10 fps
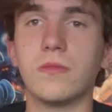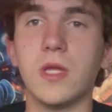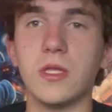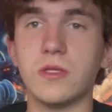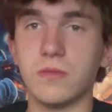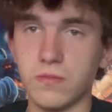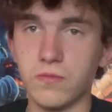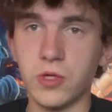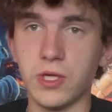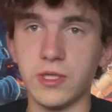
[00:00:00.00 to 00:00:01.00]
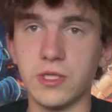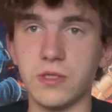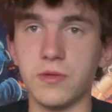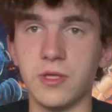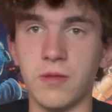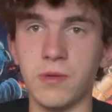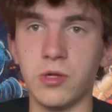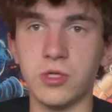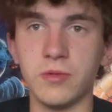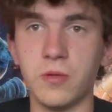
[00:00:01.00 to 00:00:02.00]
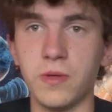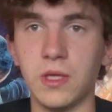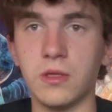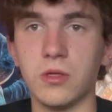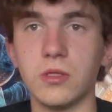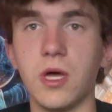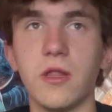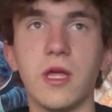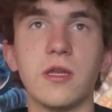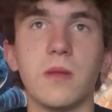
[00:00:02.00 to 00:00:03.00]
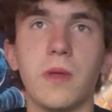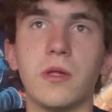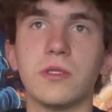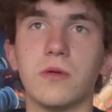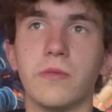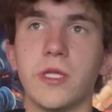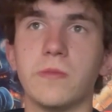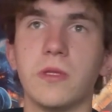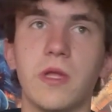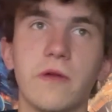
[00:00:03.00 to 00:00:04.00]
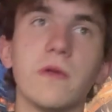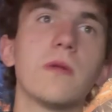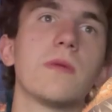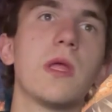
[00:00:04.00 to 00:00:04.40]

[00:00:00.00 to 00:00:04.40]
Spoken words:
It's really consistent with death metal tremolo picking. There's a lot of that in death metal, so it reminds me a lot of it.